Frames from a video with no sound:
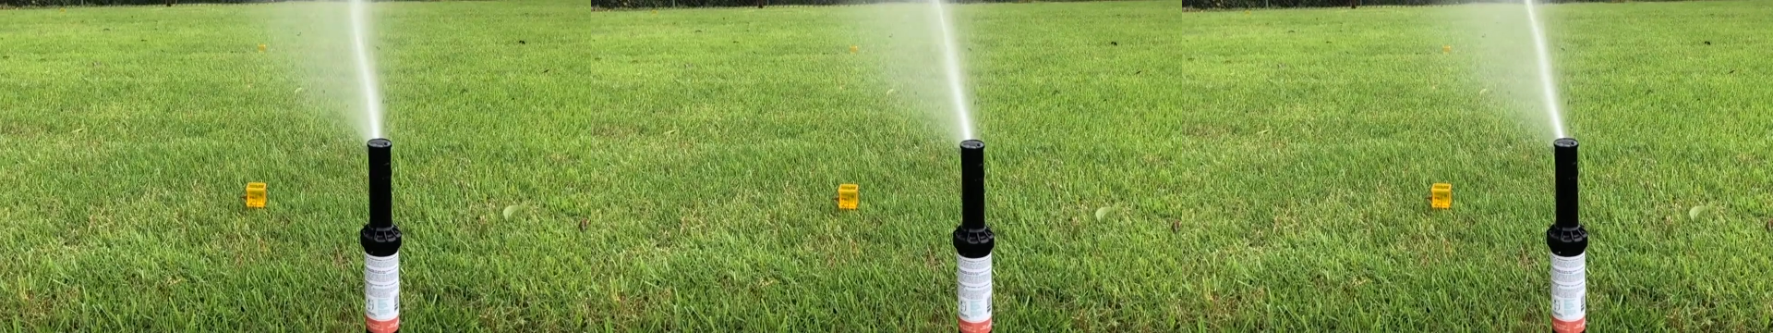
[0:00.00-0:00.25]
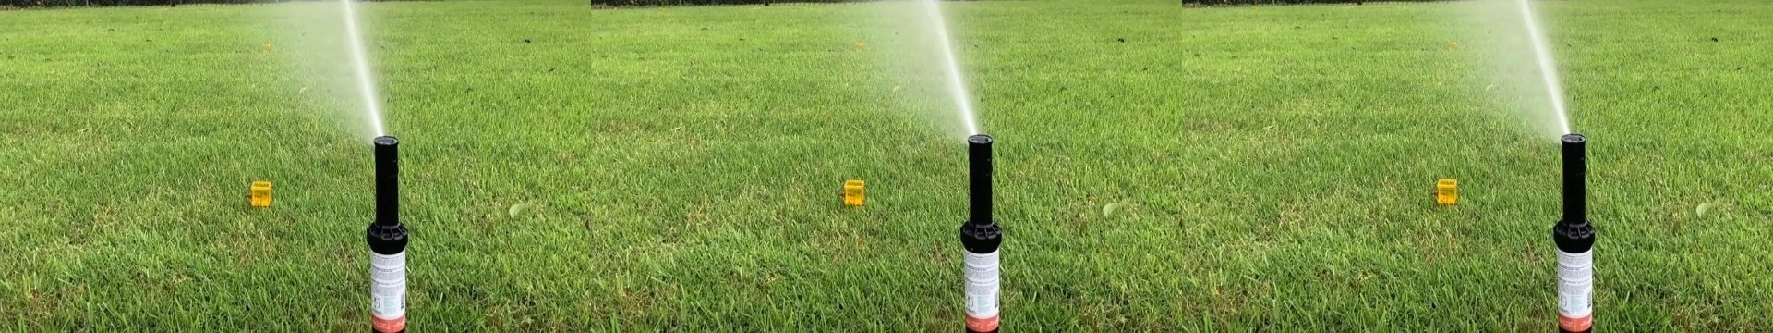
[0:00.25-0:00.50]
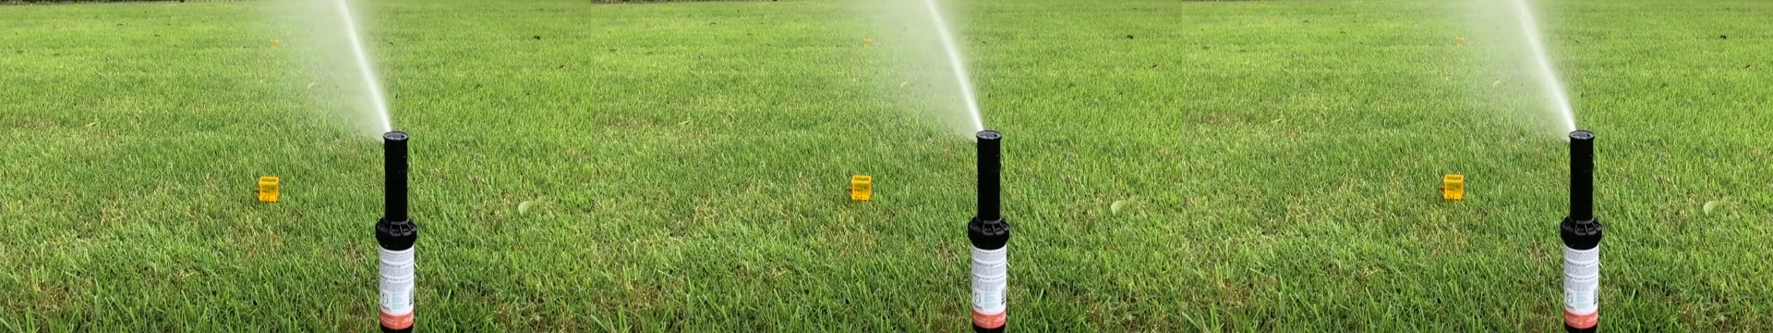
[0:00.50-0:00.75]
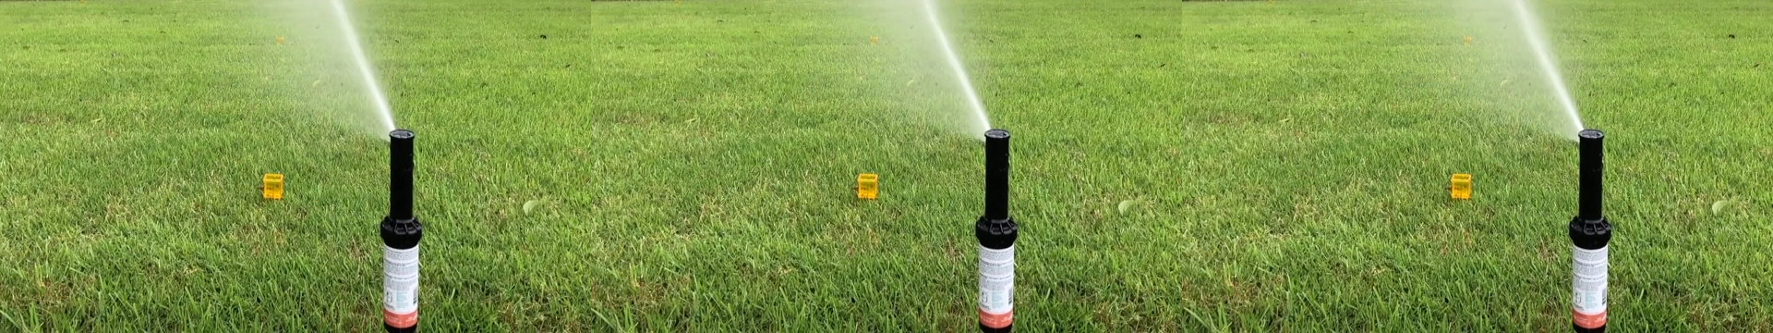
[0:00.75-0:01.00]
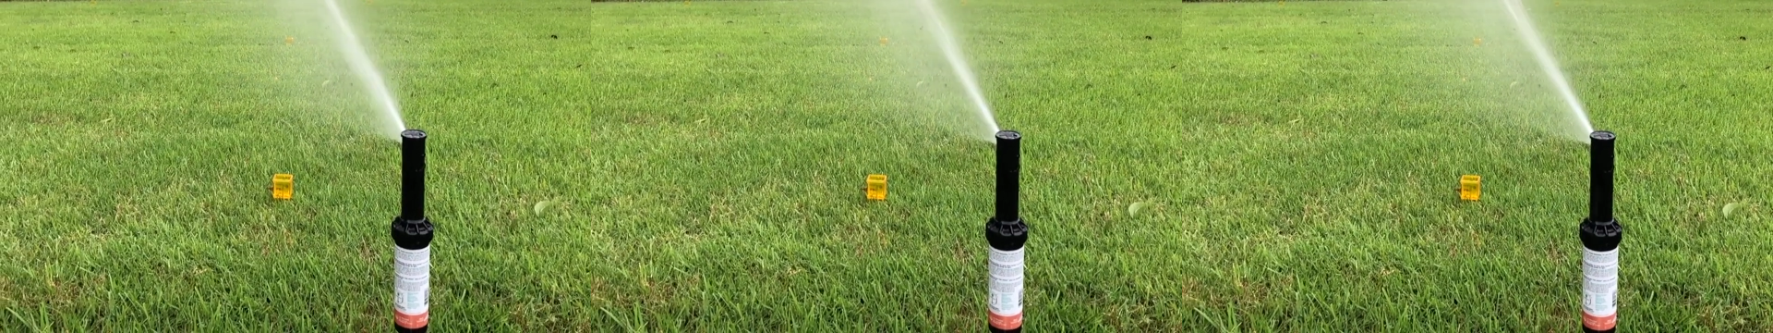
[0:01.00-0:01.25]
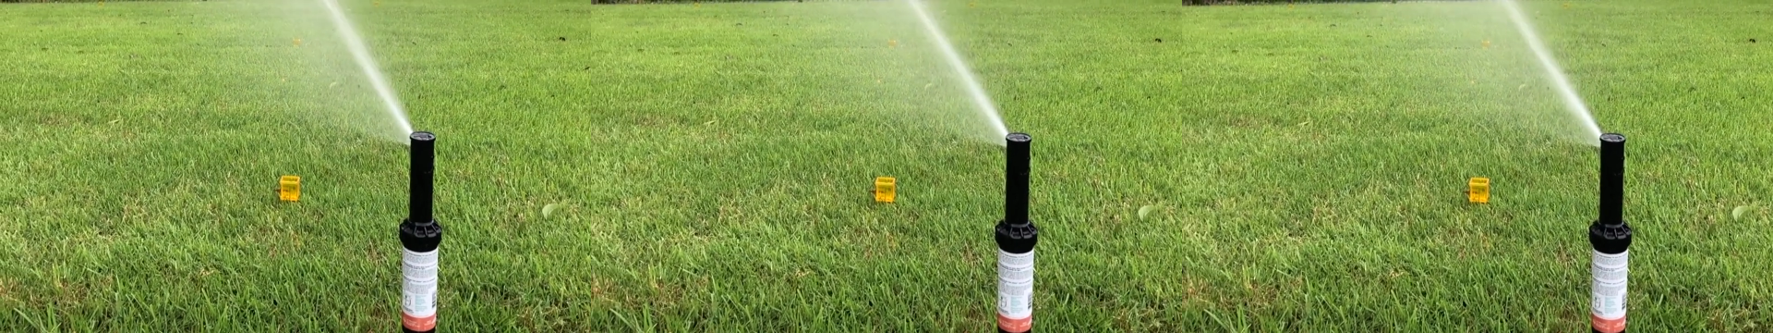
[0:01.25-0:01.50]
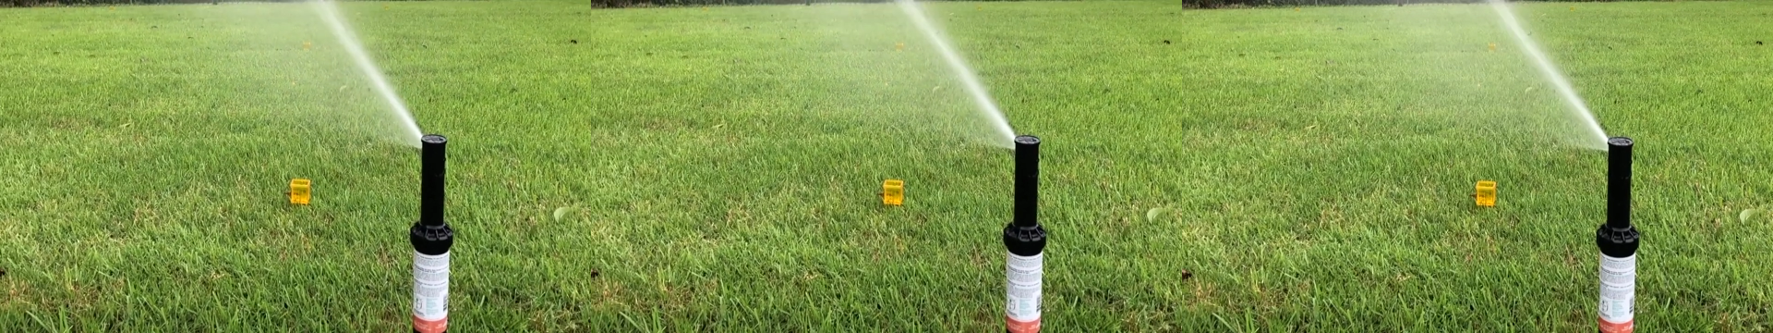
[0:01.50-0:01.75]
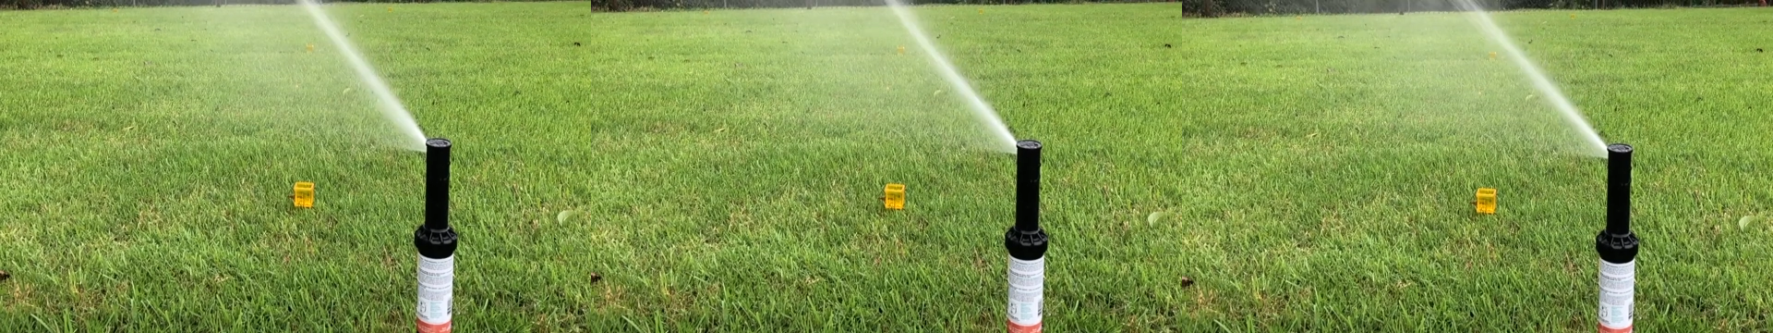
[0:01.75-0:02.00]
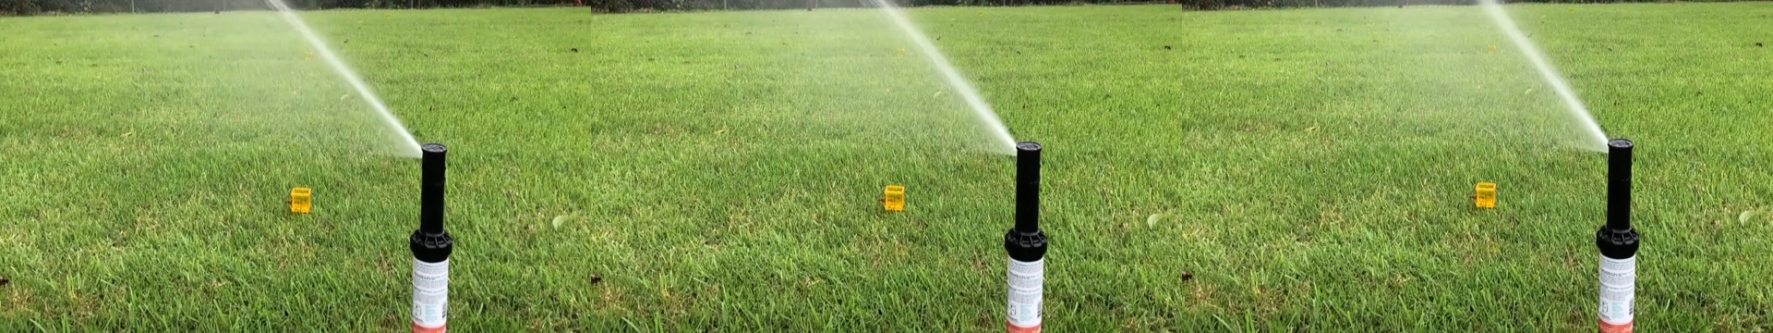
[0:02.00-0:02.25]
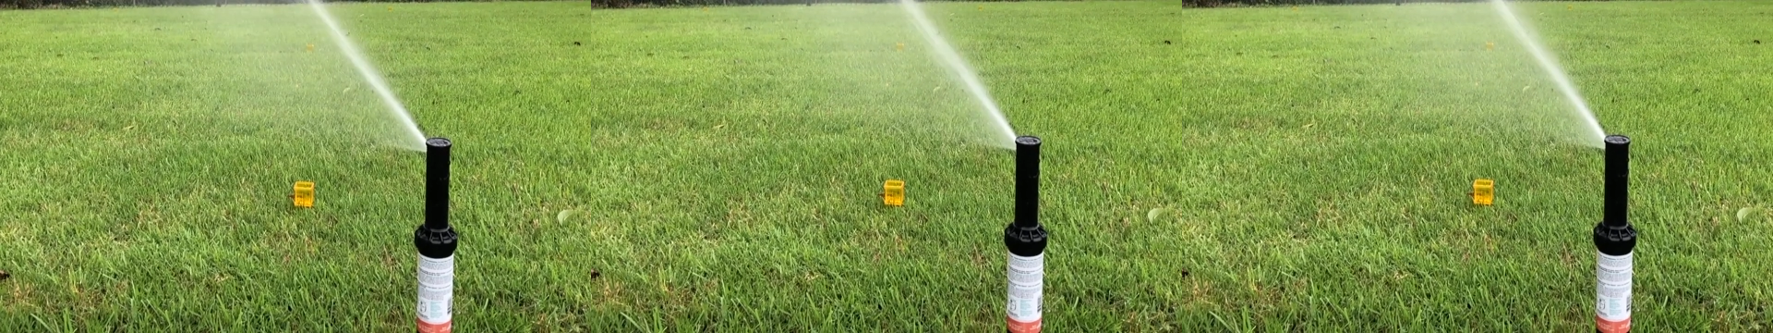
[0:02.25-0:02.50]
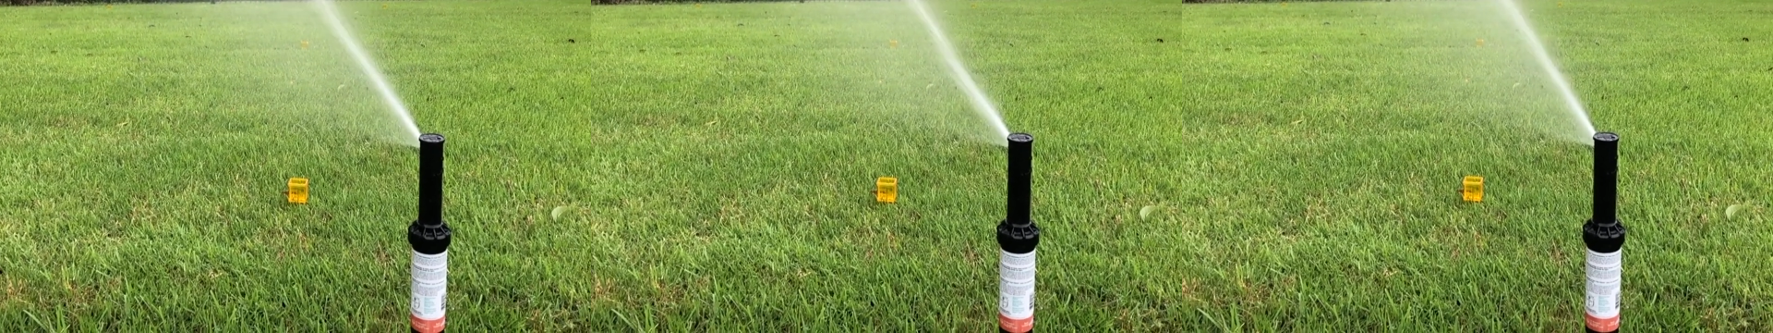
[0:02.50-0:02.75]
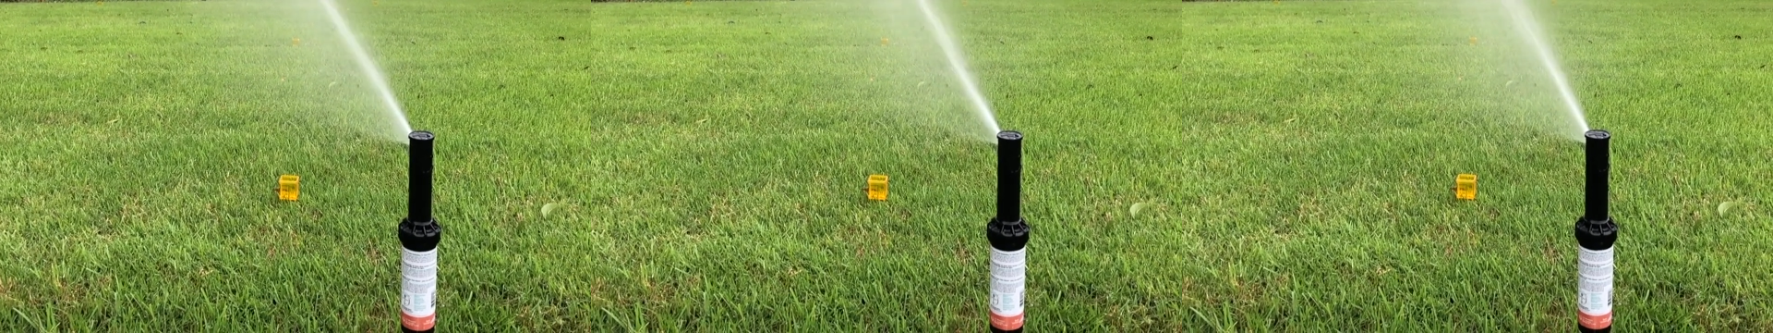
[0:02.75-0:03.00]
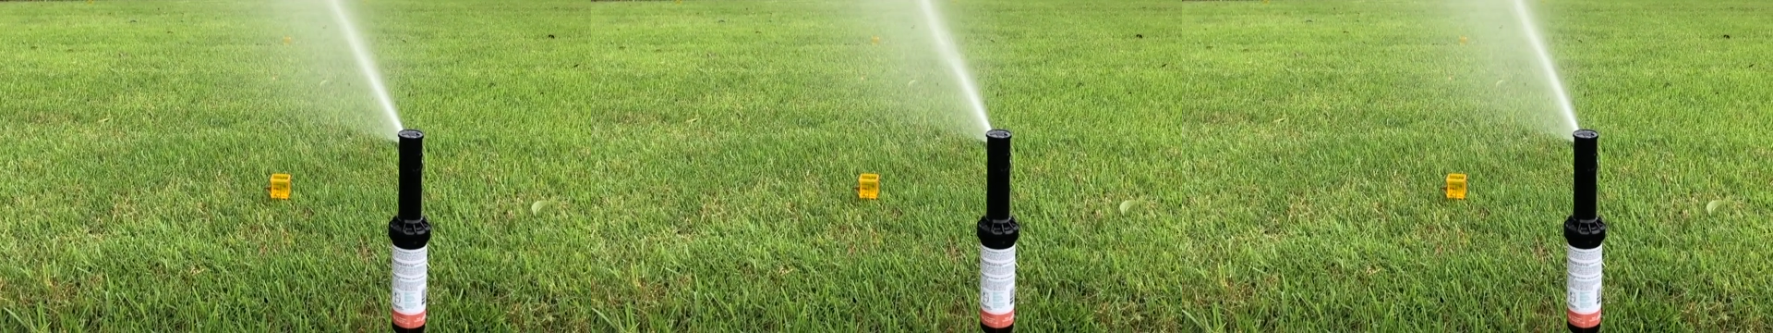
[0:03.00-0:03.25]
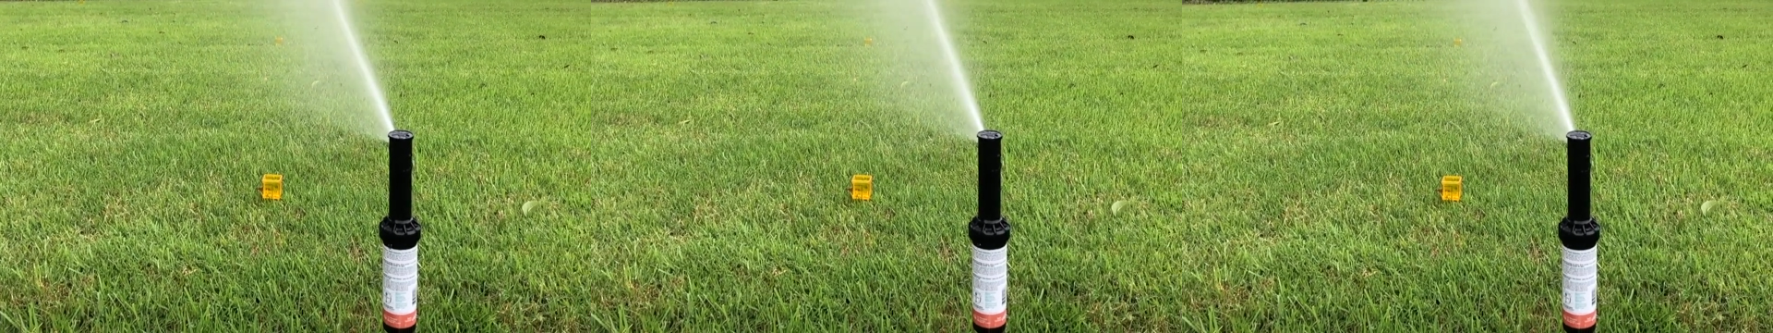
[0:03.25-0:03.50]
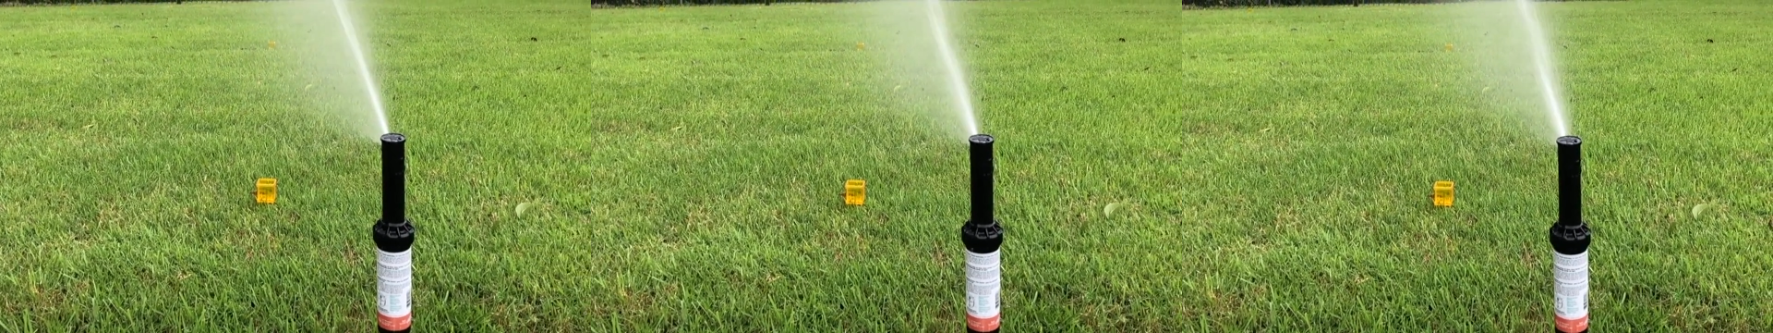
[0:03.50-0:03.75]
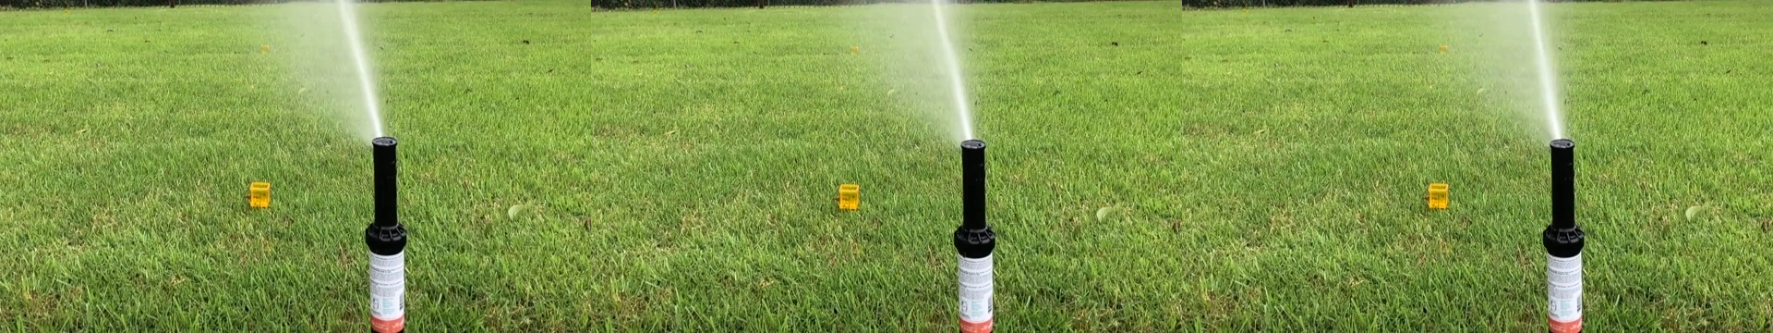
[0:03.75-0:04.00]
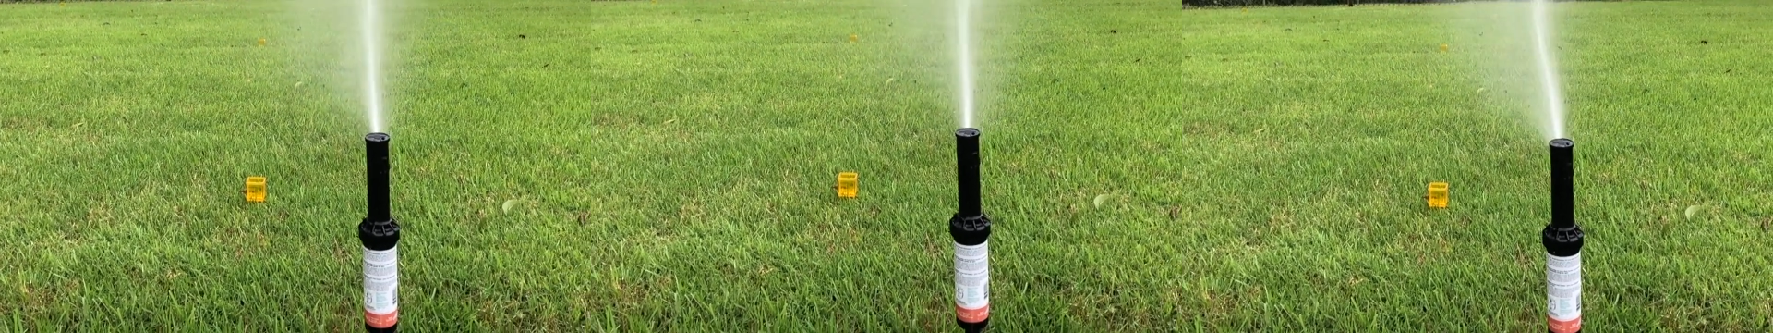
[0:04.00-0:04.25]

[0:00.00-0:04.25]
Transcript: Nobody's mouth can be seen.